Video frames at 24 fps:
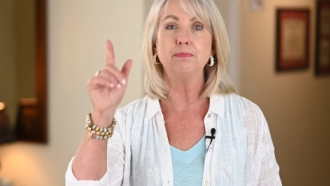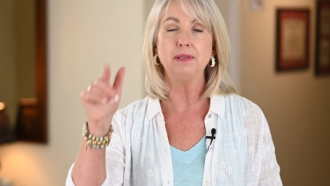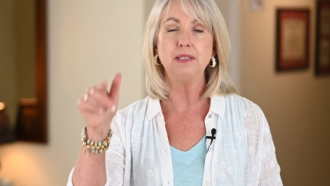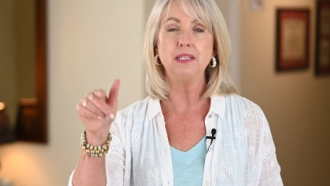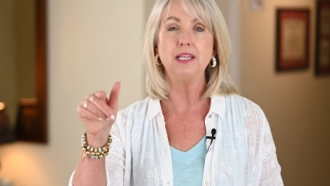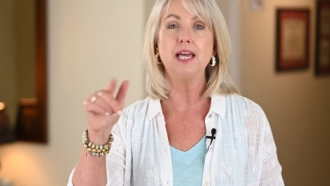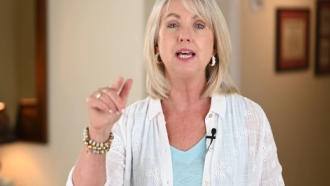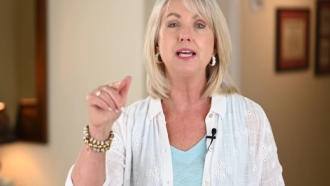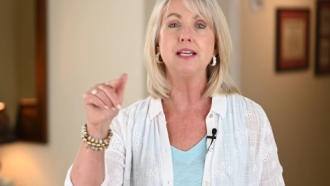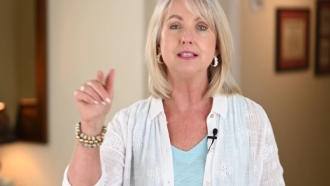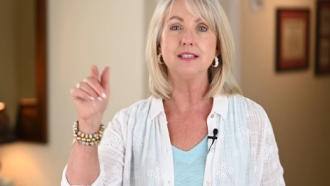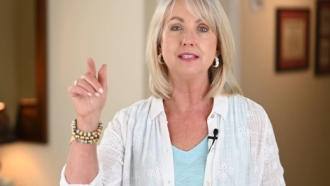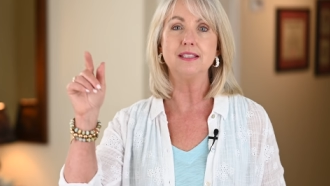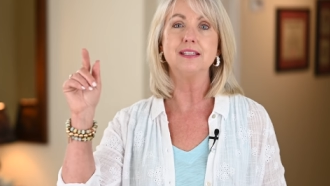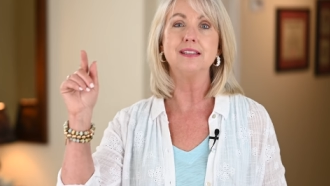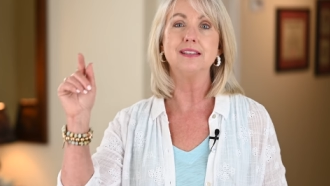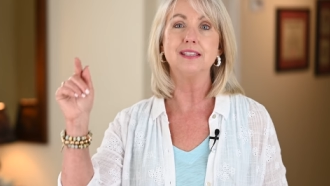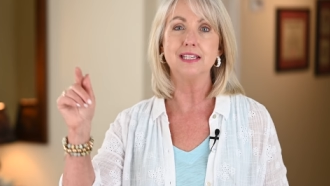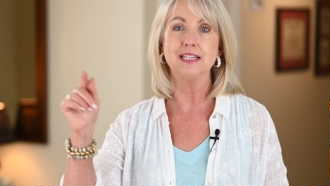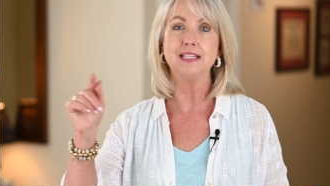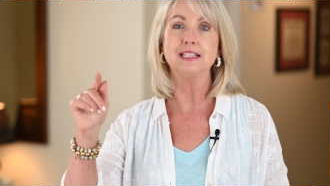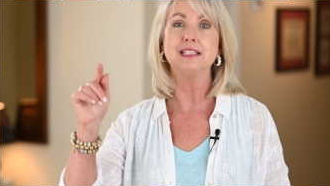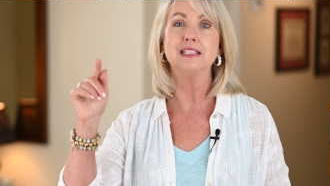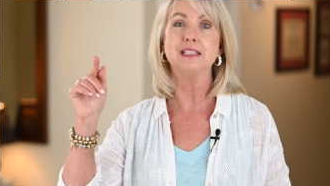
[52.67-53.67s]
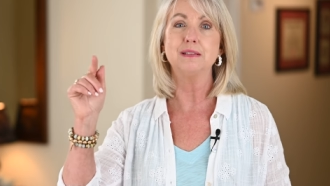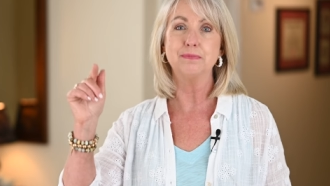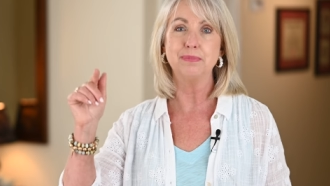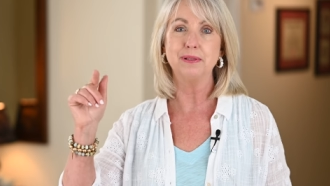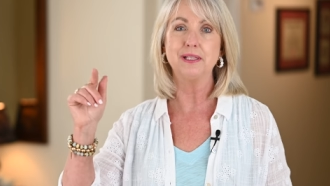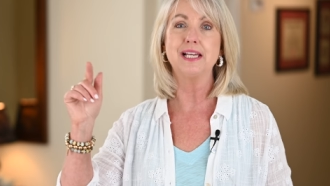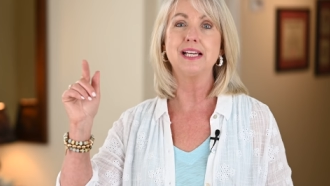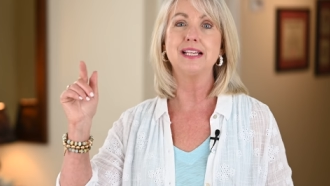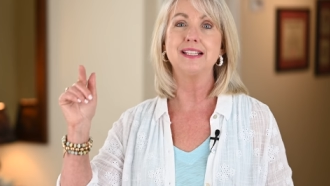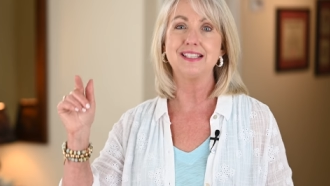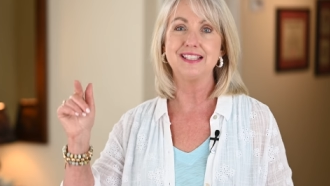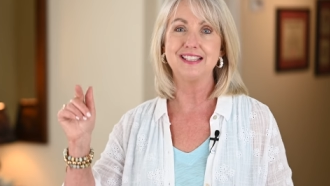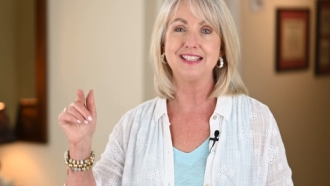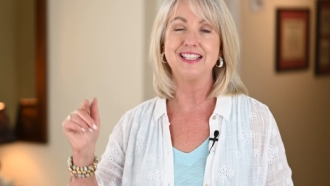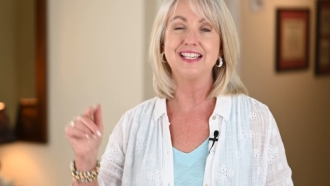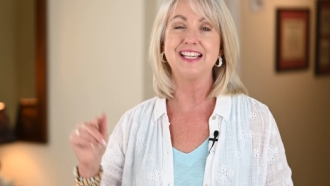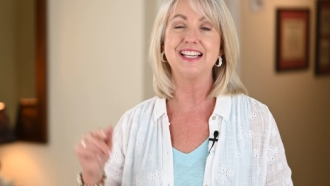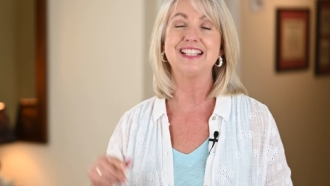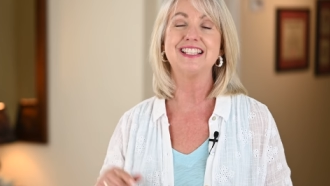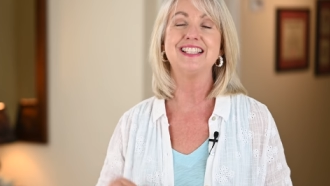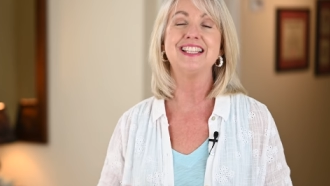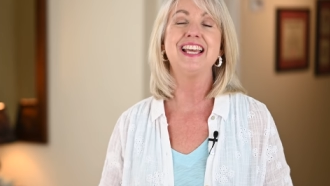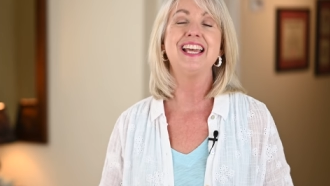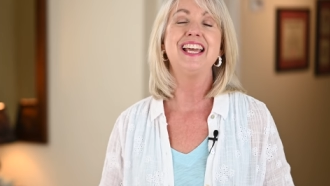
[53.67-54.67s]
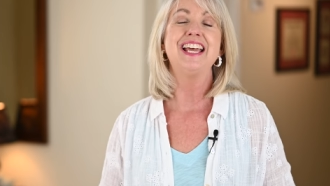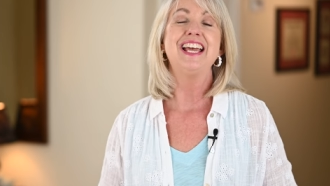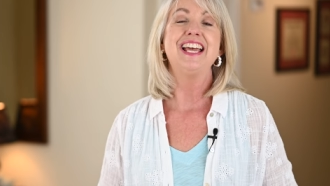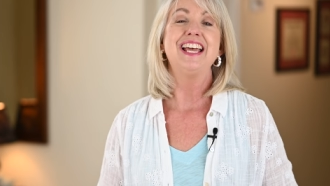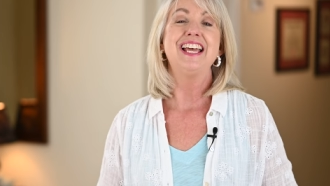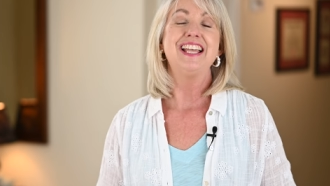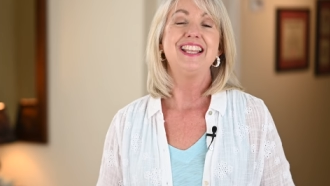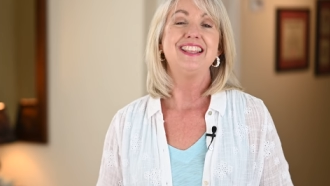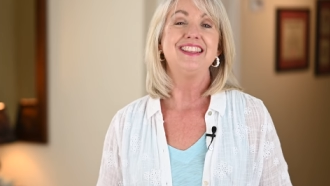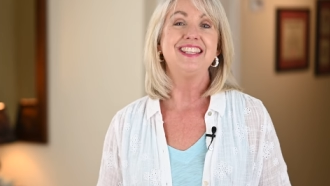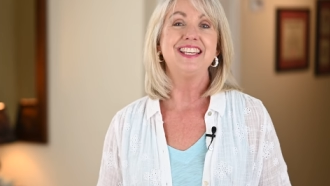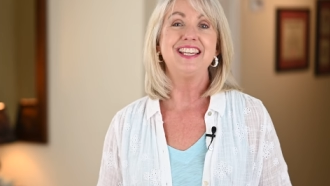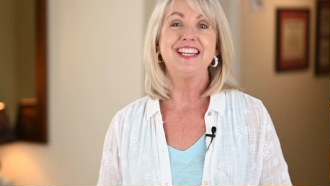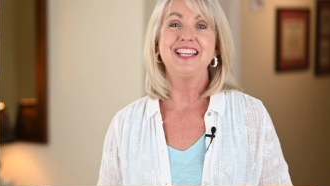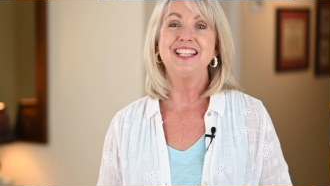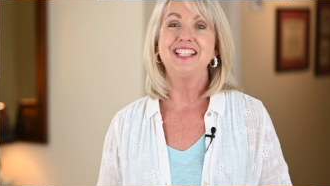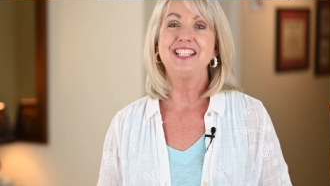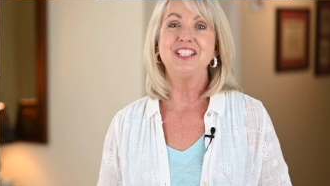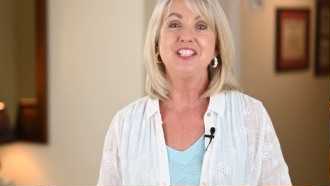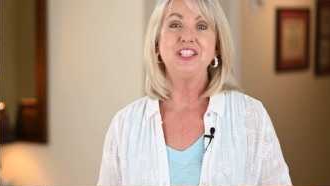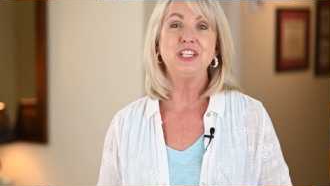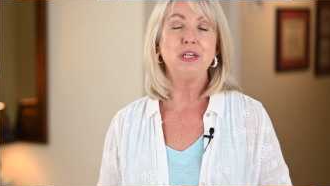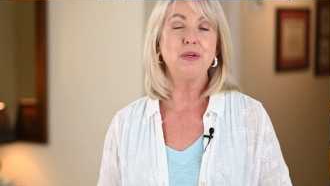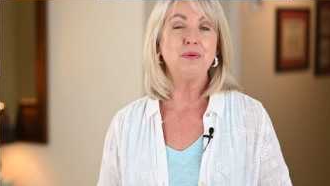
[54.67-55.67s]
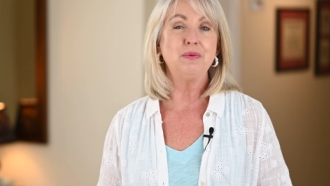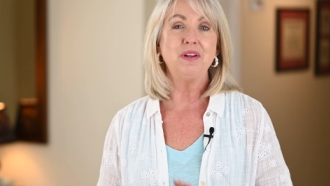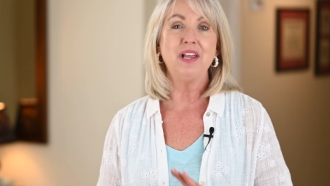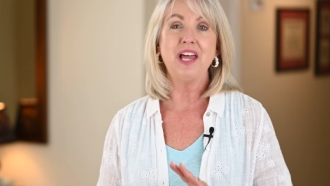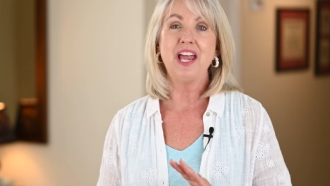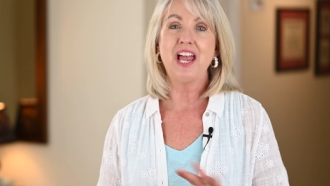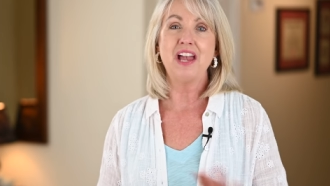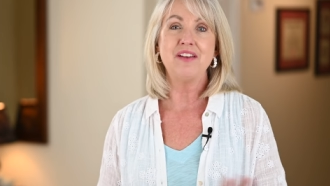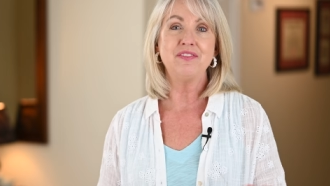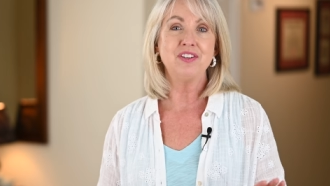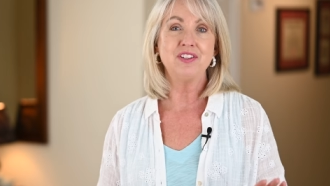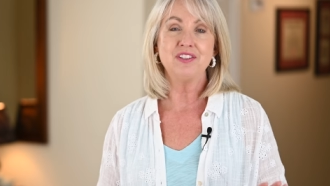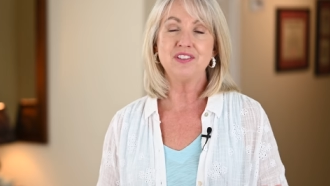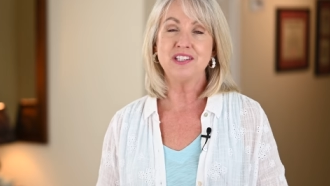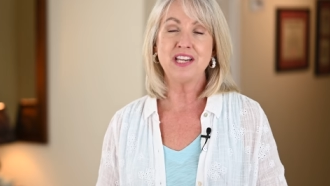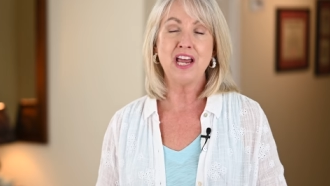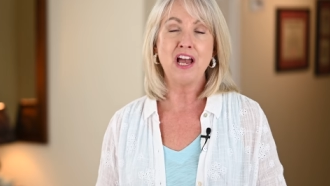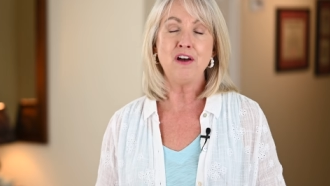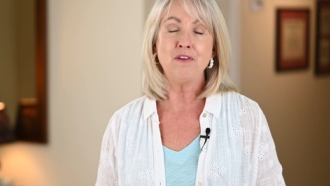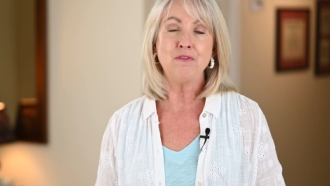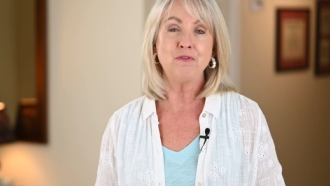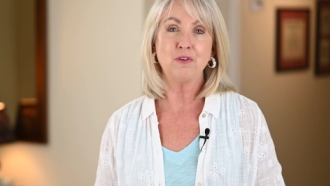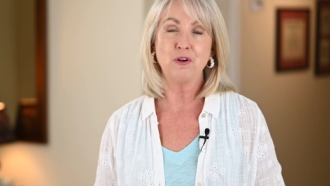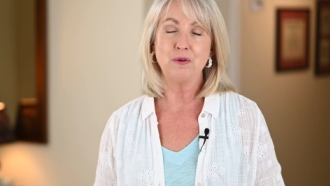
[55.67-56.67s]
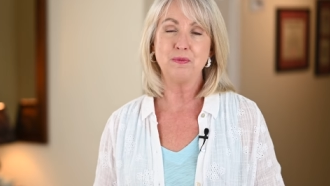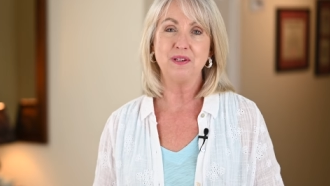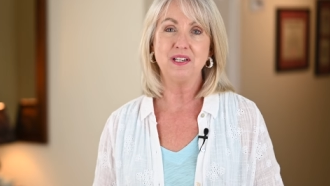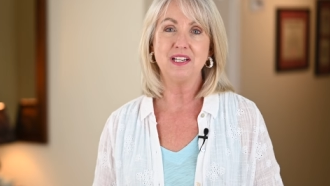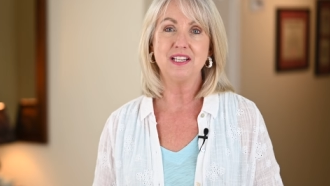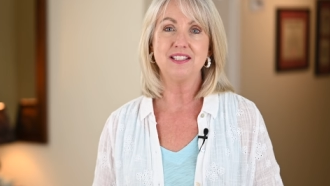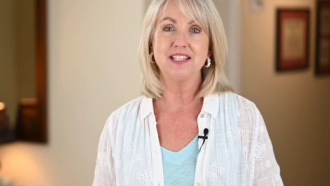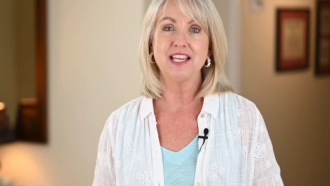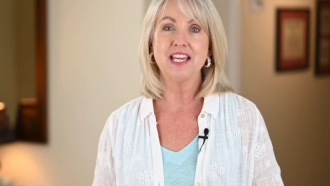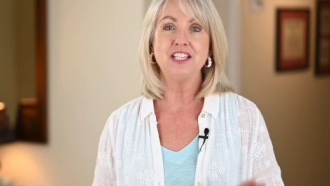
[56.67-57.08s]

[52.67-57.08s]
plus this plus this, then you will have your style formulas.